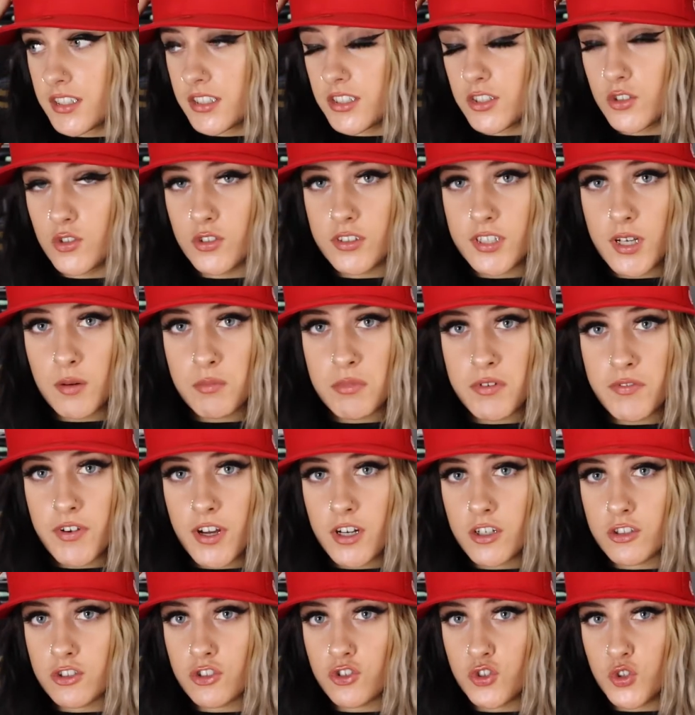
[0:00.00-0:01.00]
You tell me if I
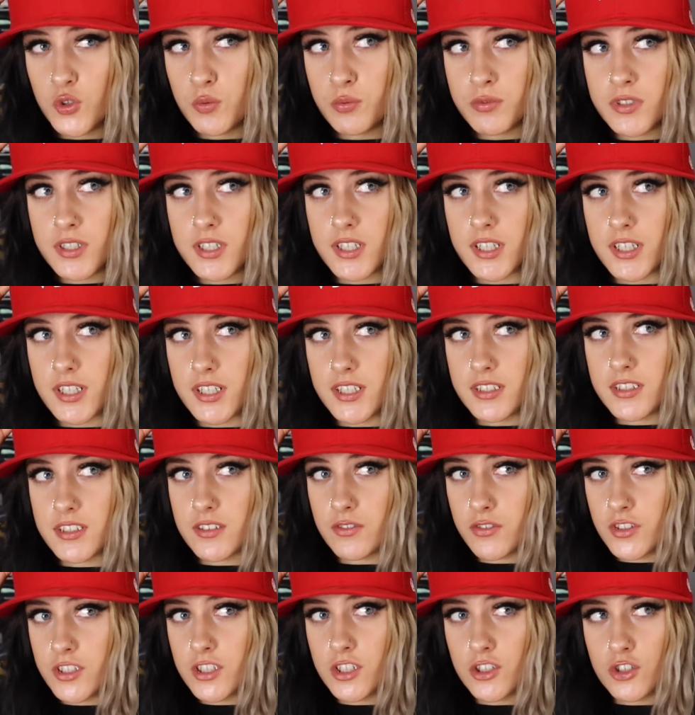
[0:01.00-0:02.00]
look stupid in it. Is
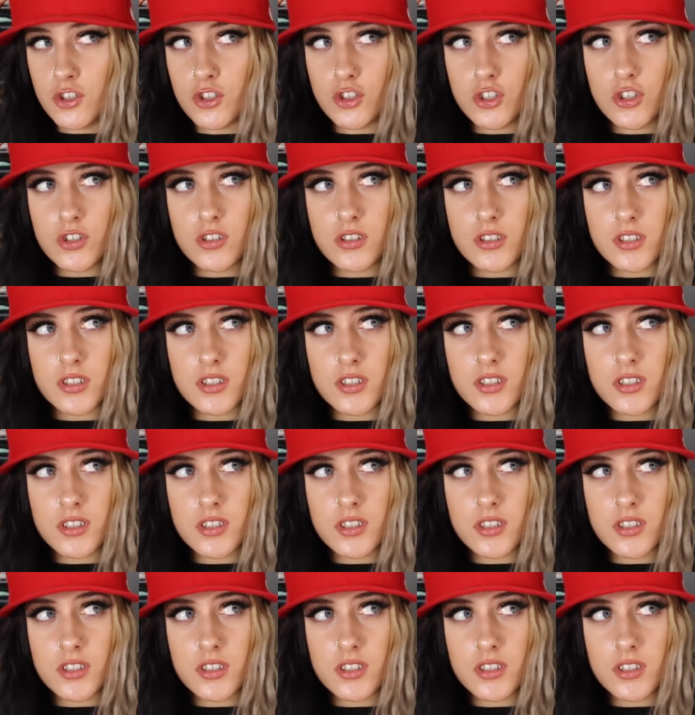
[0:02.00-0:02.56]
it finna look good?